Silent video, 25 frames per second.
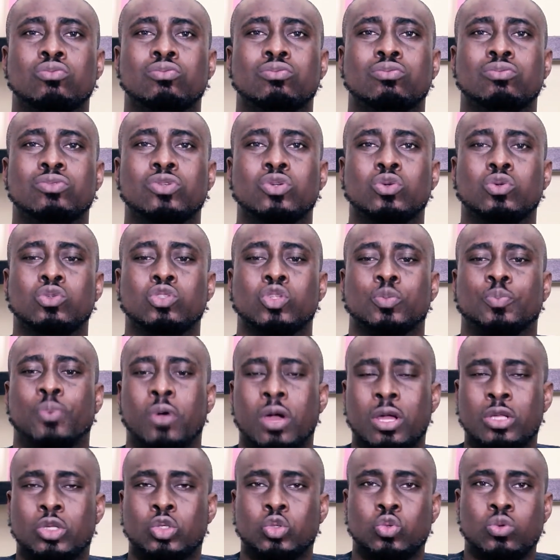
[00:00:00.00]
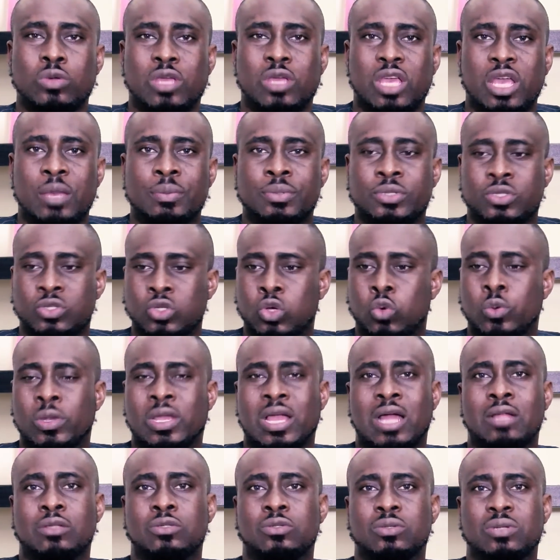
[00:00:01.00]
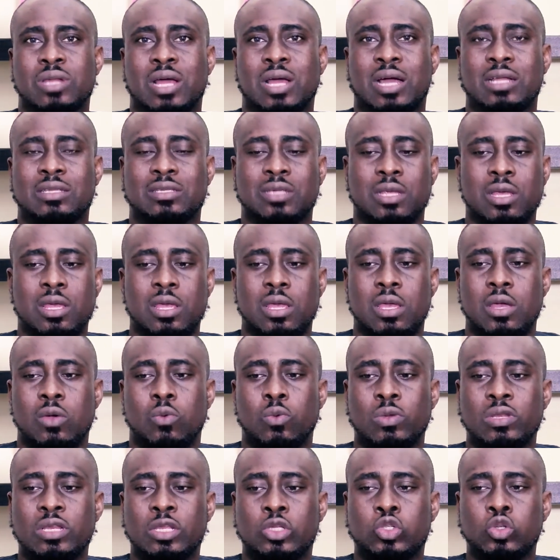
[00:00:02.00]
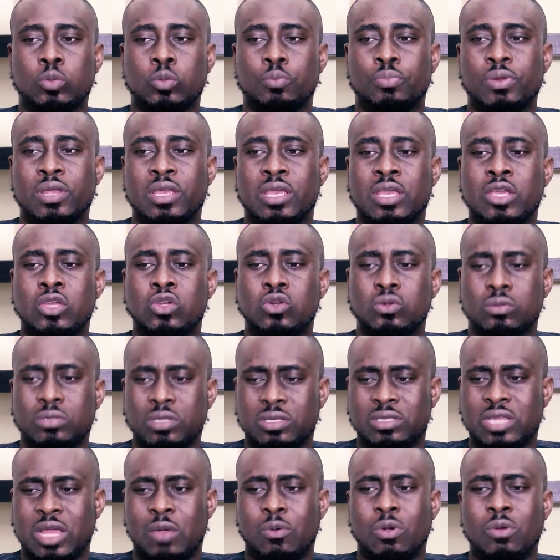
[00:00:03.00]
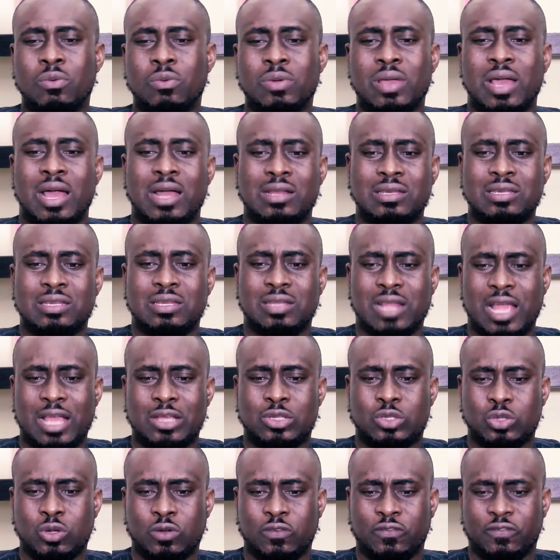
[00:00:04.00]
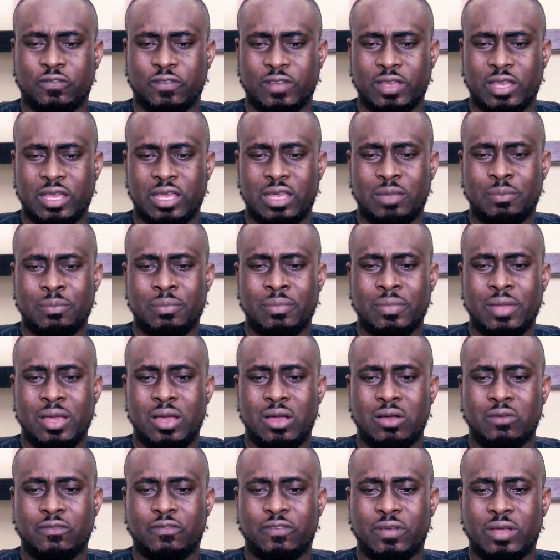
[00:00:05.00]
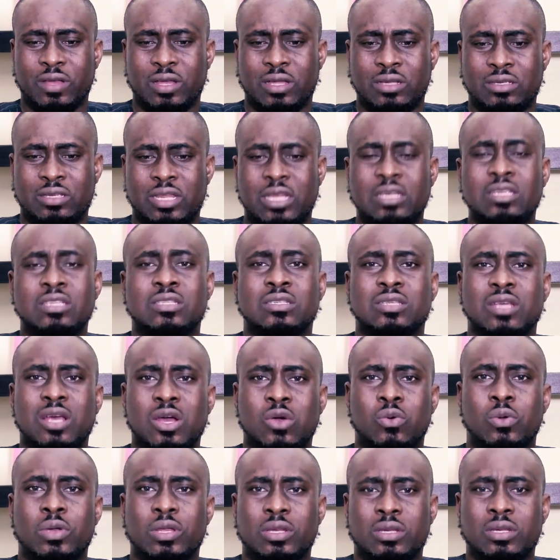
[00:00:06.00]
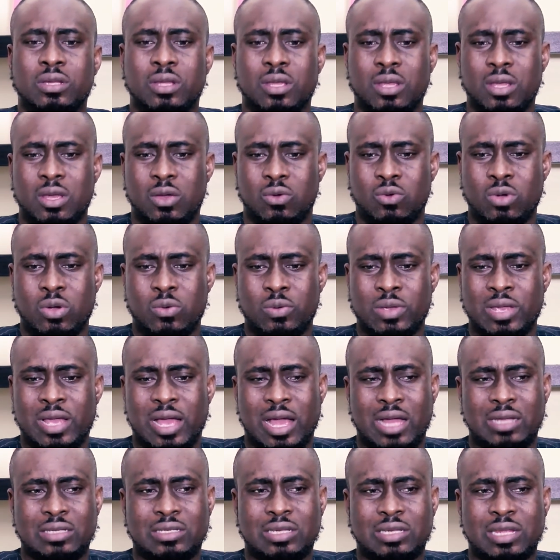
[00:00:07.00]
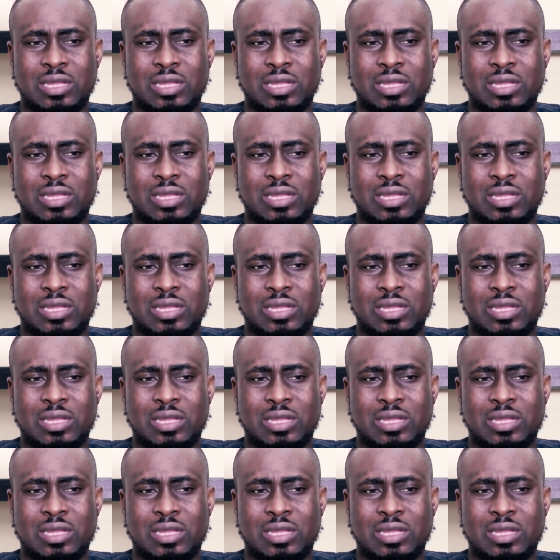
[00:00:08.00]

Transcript: you spoil 2 games. No, we can't do that. We need to bring, you know, the time when we had the likes of Dennis Irwin, when we had